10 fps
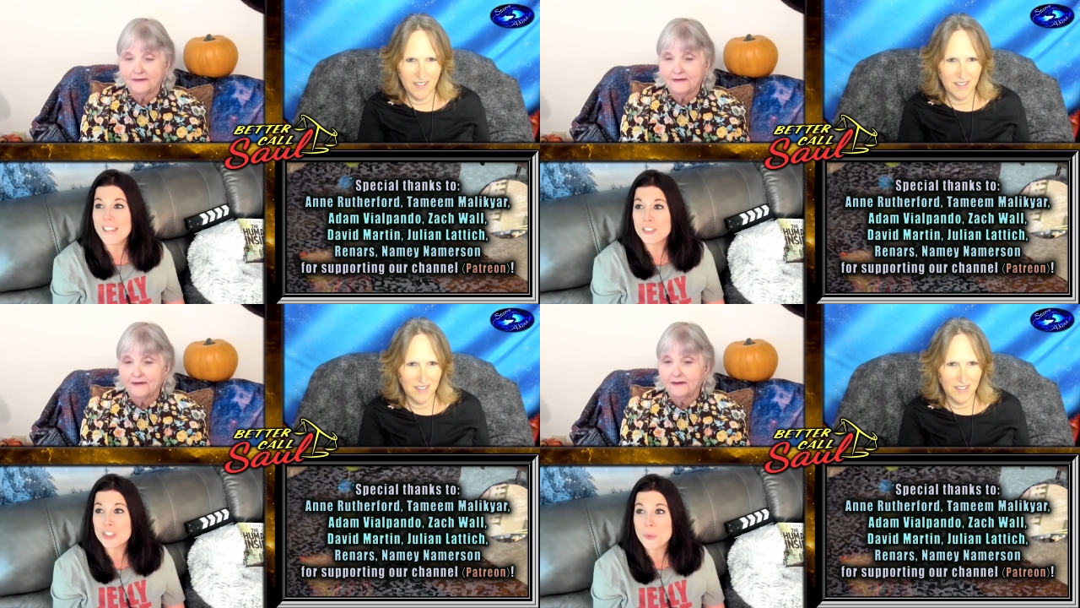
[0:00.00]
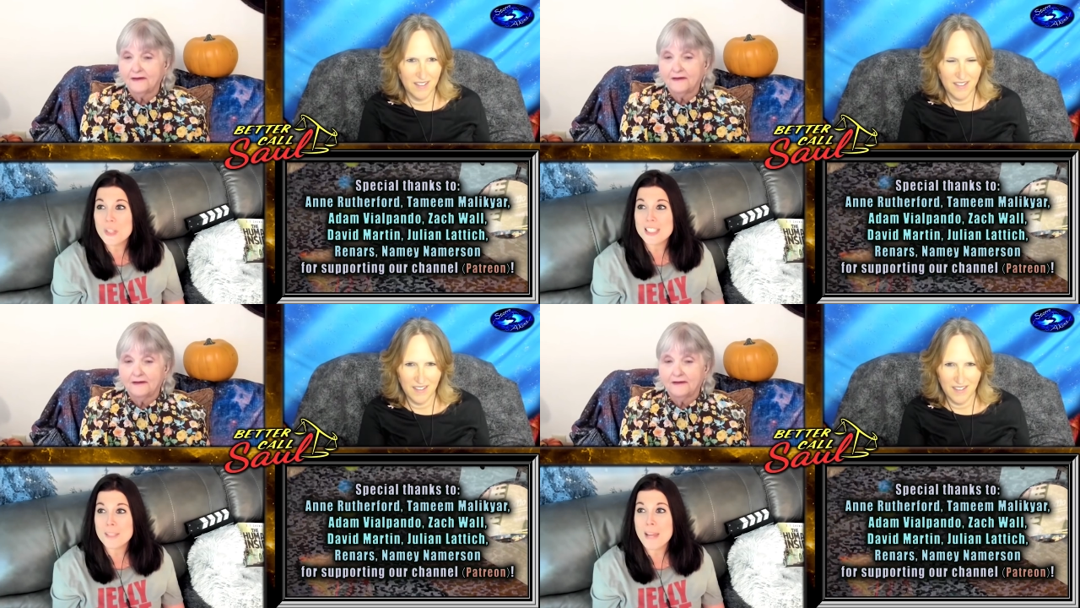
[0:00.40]
Speaker 1: and they're doing
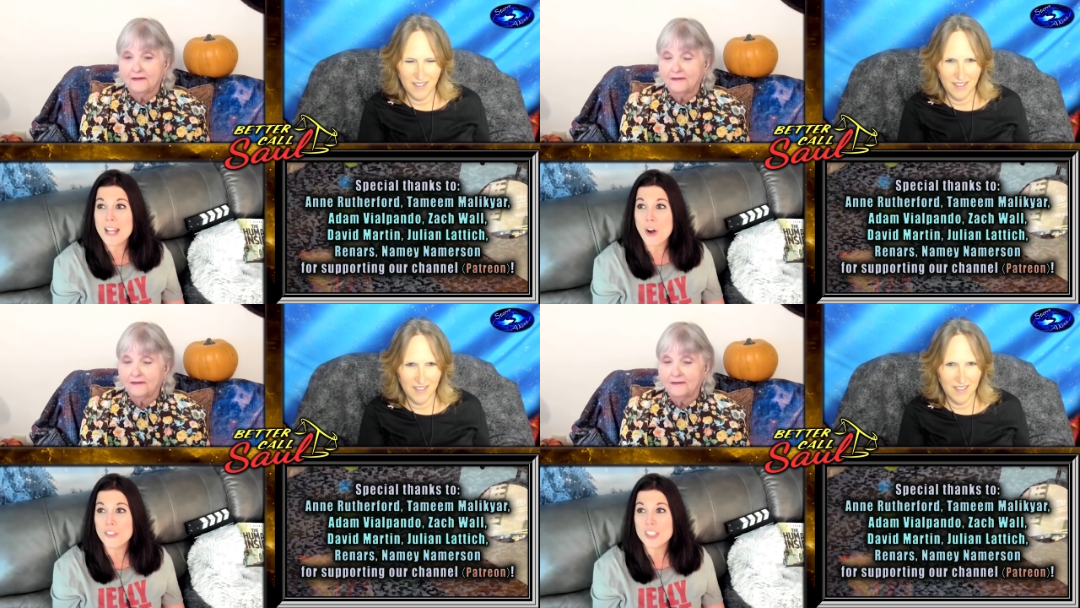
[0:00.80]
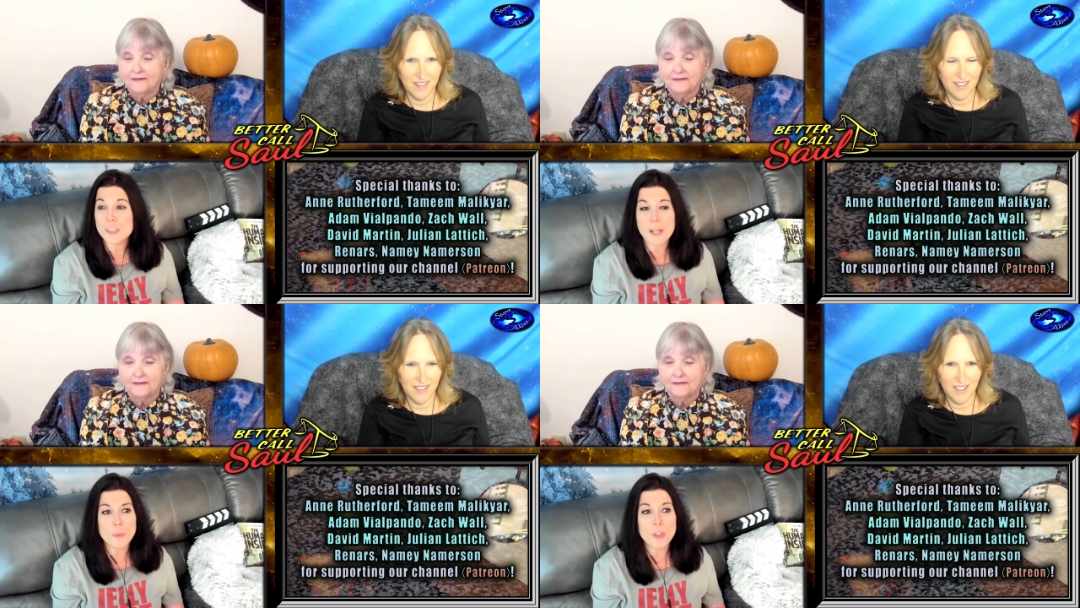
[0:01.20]
it to make all this
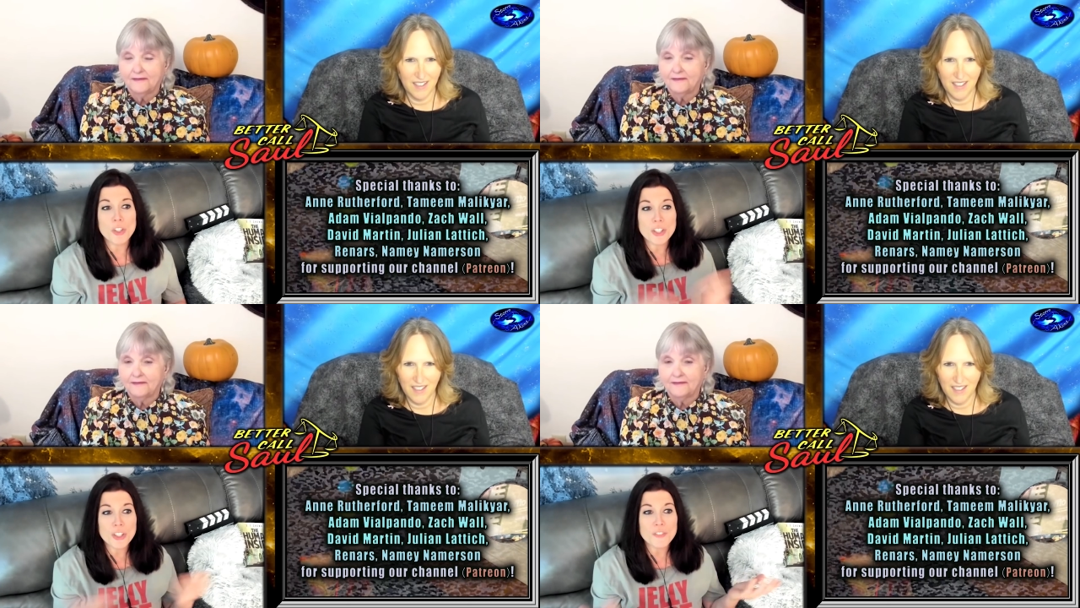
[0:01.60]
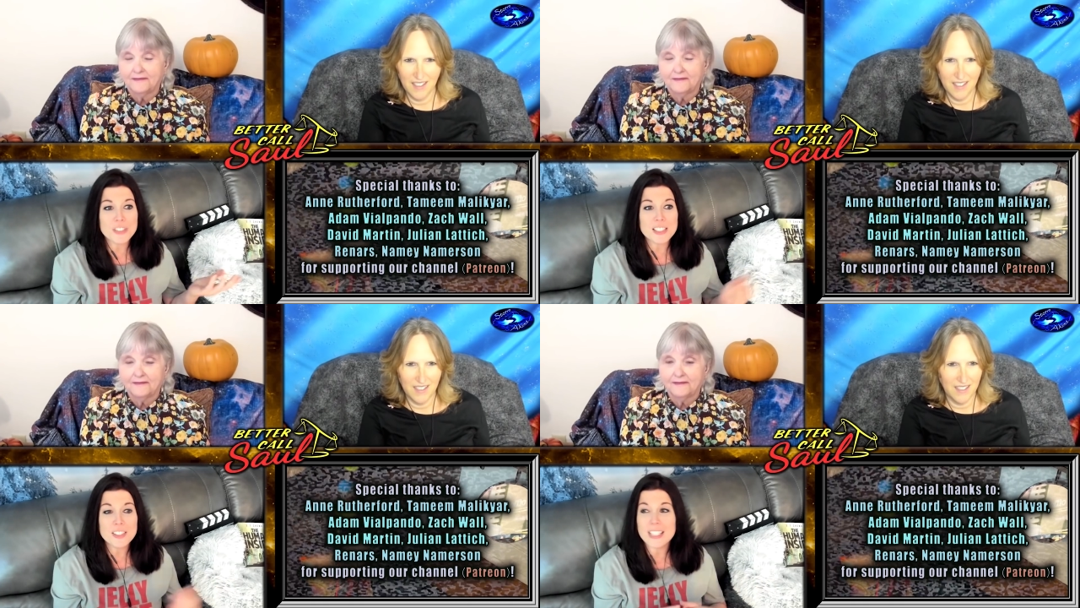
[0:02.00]
money. Well, look at our
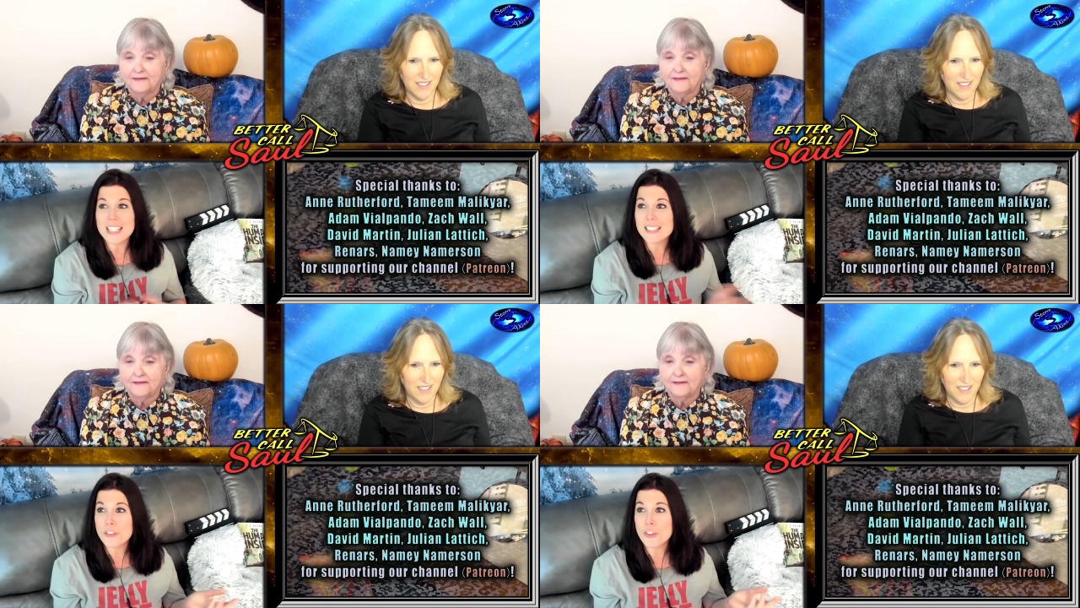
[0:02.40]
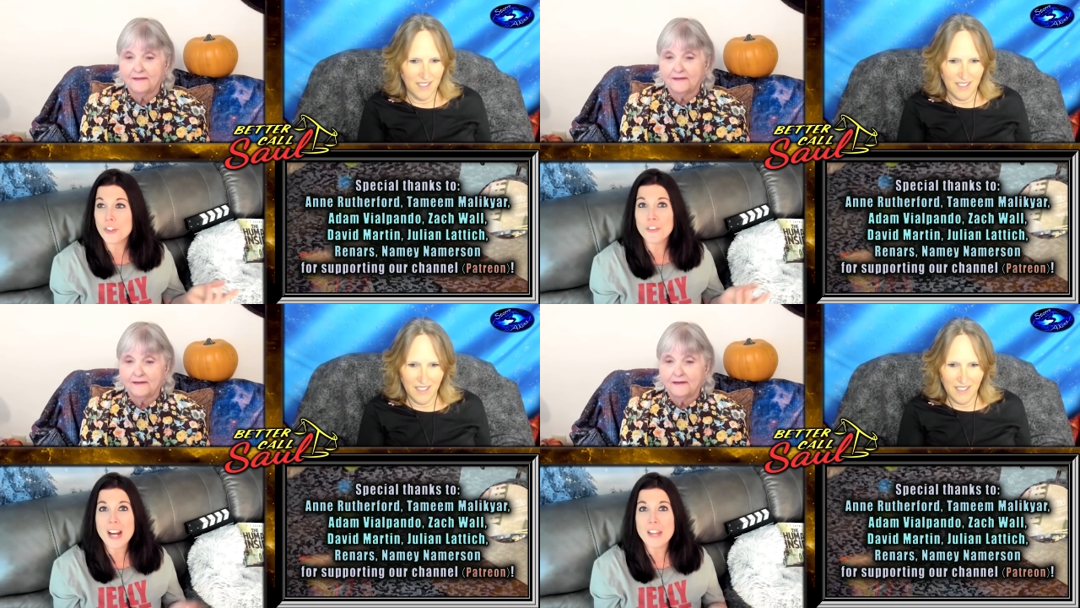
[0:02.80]
facilities. They're
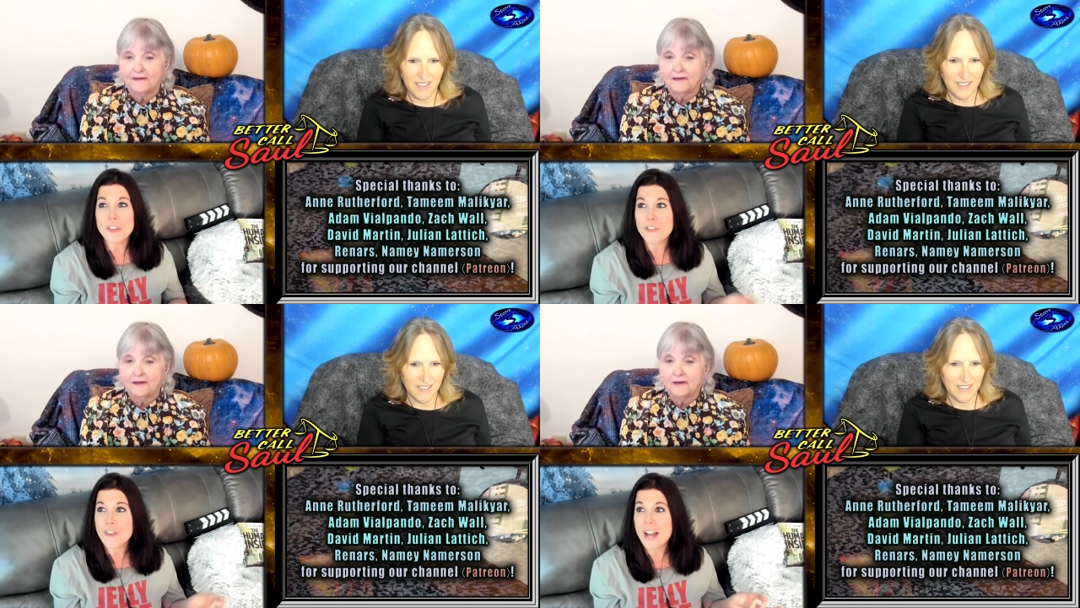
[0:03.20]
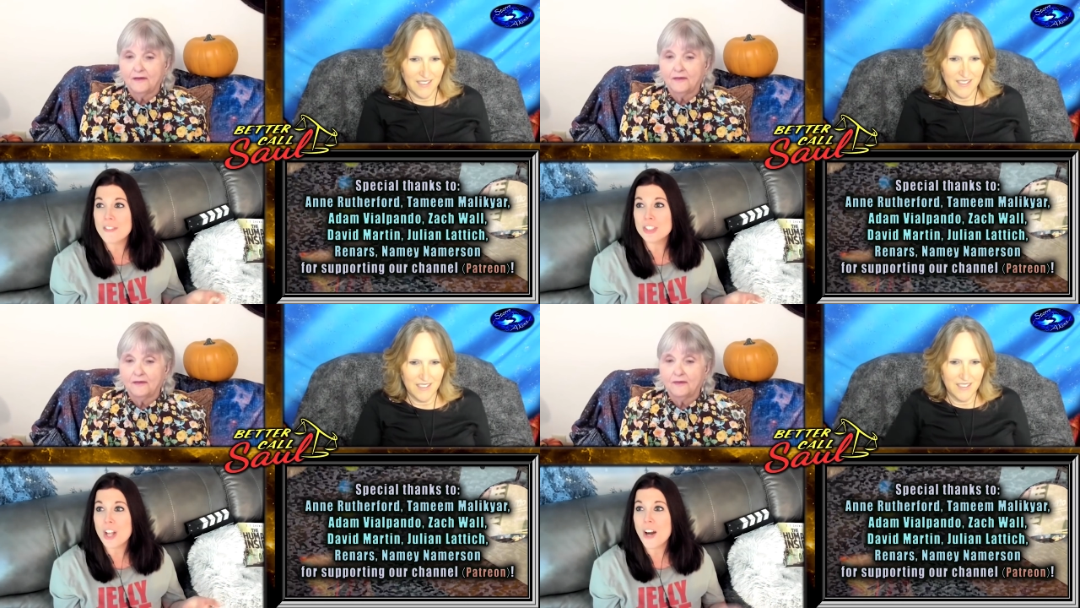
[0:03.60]
great. They're 5
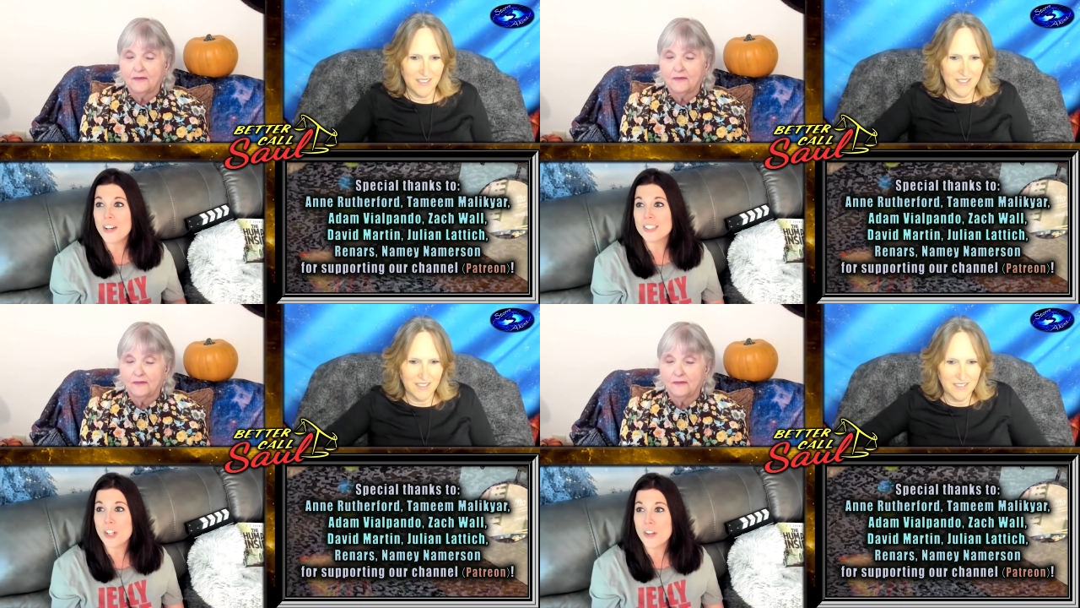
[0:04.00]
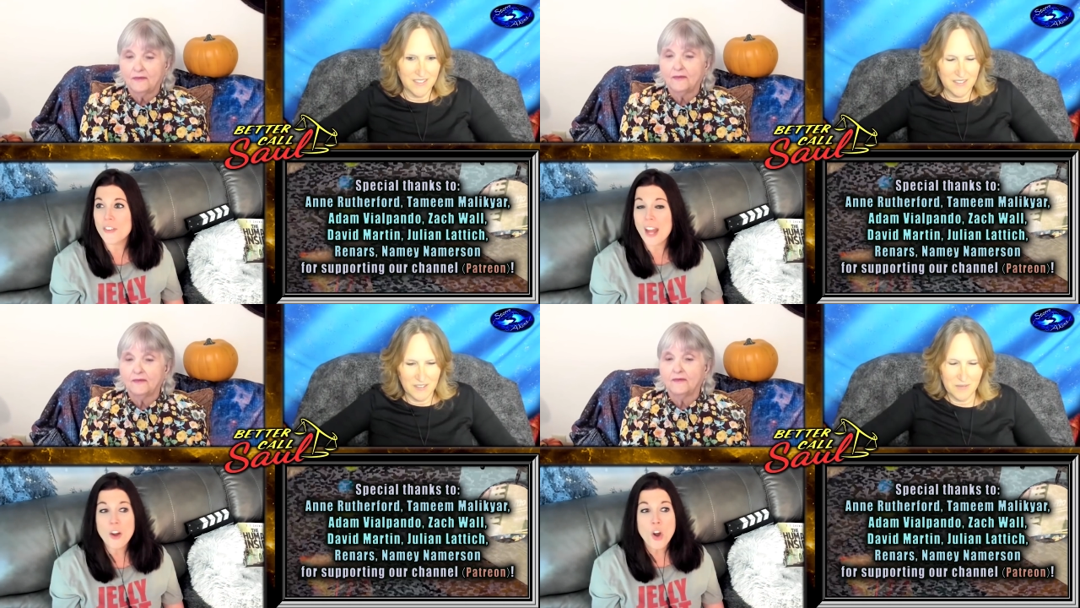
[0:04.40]
stars and all
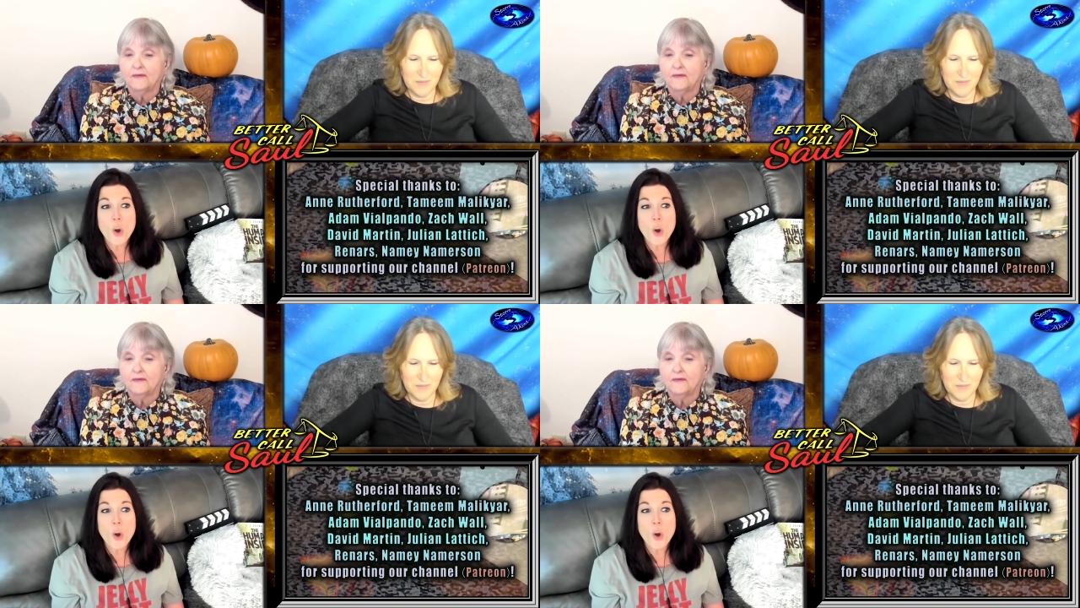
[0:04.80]
that.